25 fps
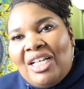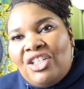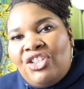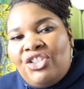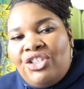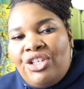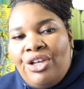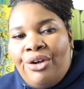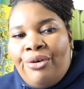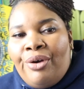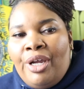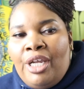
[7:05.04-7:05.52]

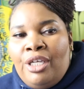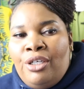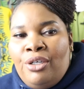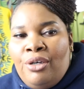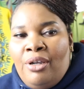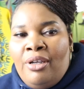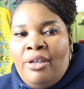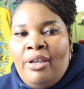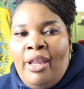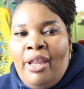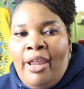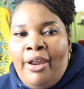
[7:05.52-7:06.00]
sharing
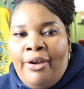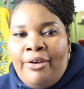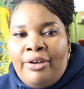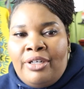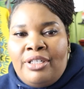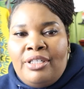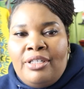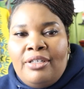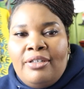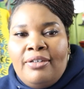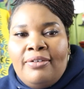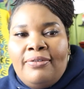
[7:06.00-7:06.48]
your
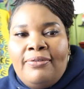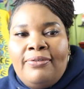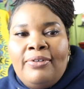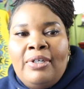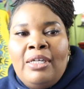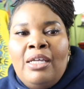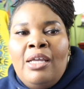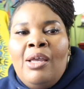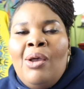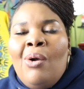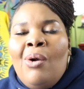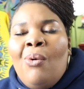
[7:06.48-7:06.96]
narrative.
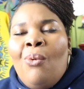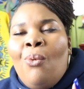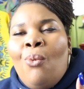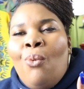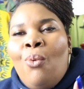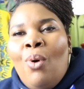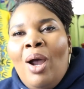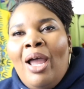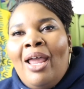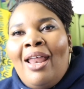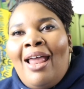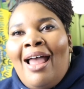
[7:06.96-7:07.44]

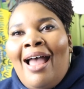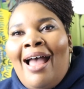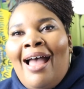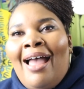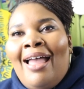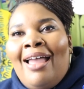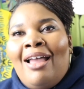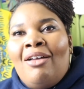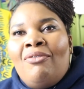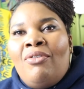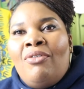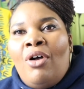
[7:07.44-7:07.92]
What I
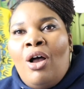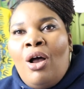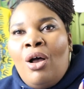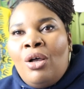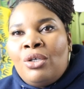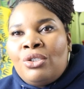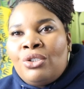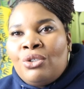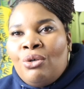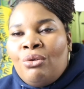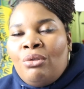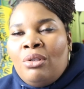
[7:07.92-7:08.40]
have
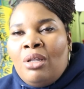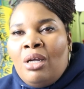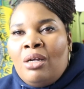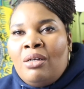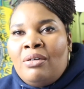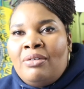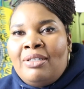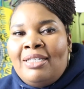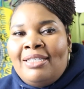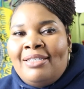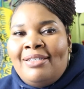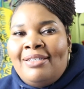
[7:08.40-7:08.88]
also
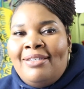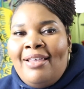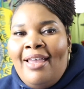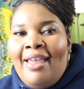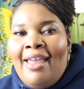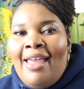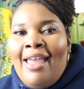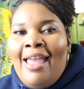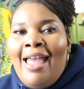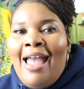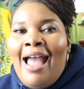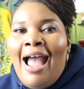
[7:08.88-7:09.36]
learned is
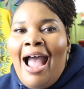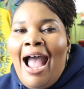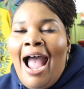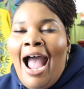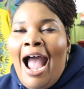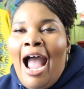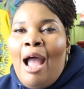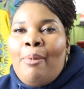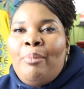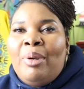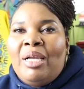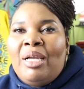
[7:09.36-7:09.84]
that
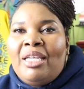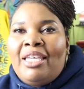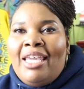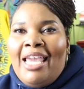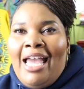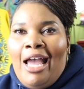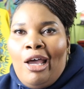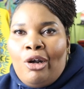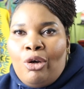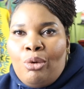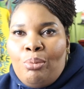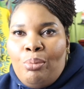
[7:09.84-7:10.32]
I'm
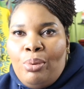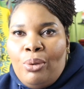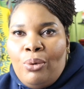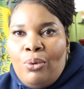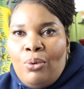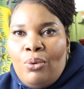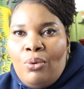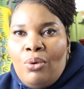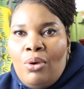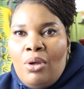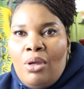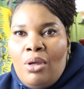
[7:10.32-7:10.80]

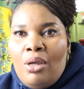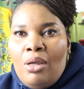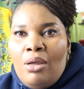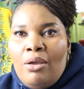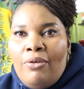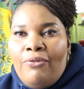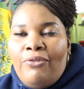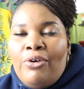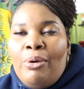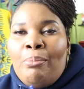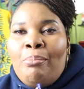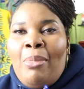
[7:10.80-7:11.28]
accountable
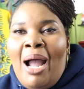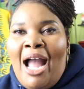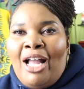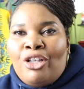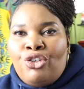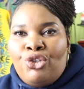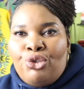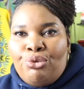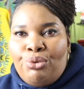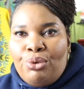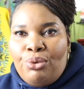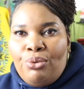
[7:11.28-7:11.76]
for my
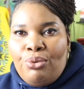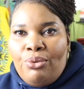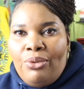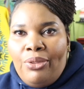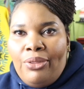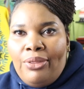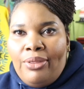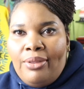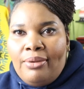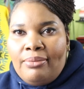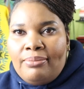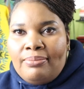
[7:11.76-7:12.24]
truth.
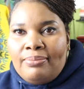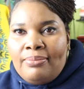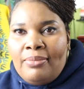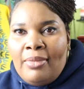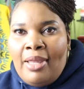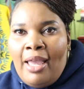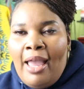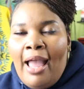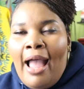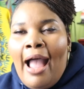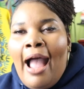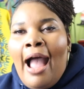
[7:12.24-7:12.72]

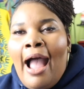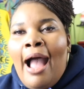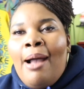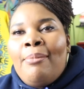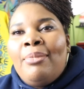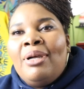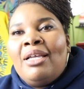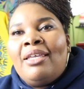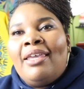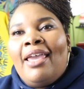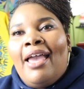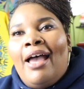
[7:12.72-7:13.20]
I'm
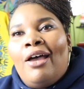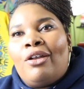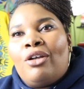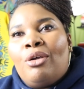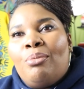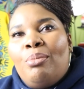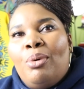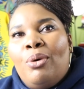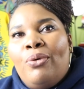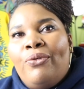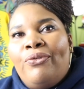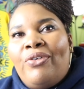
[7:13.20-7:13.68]

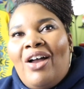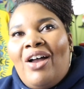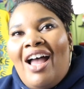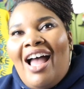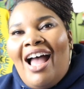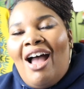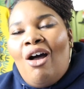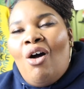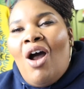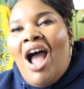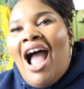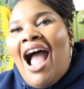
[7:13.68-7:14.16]
accountable for
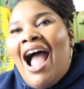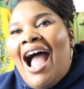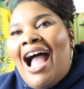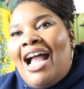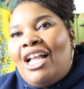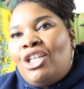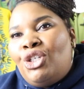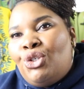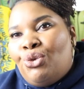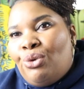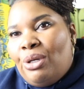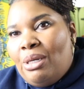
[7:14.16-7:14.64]
how
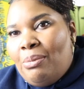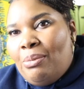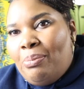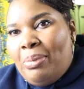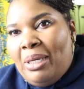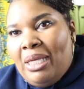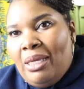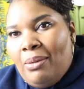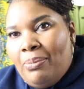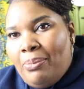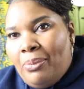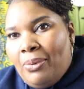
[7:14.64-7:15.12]
I treat
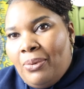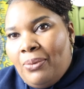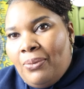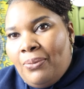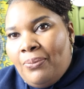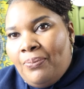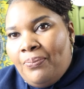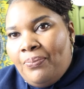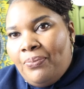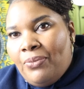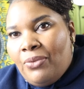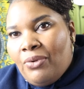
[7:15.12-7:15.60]
people,
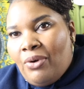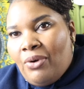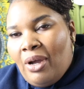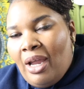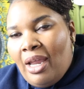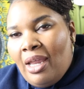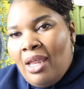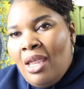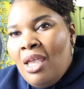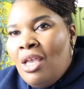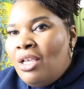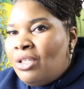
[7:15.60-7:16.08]

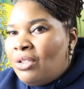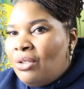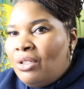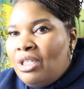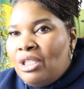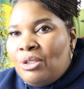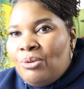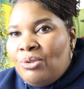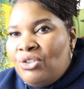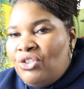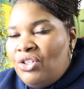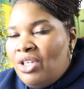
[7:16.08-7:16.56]
right? So
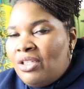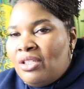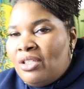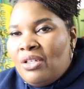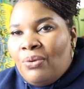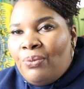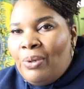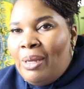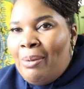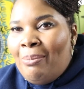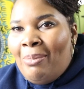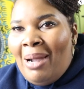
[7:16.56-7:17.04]
this was just a
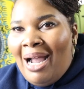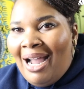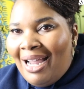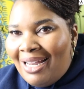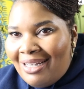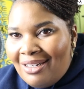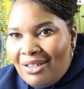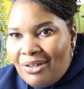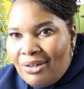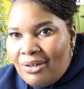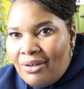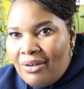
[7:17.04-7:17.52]

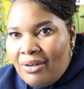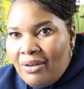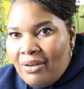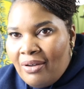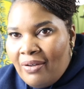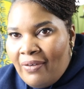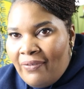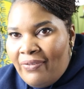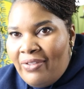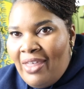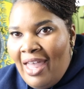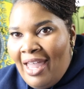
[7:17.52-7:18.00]
reminder
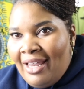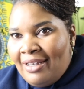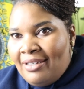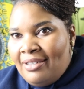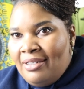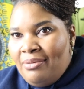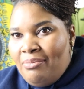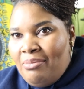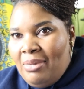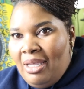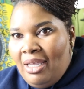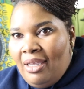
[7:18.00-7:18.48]
of that
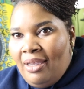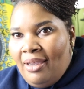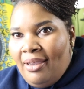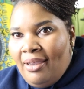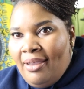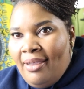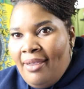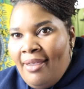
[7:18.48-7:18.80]
to me.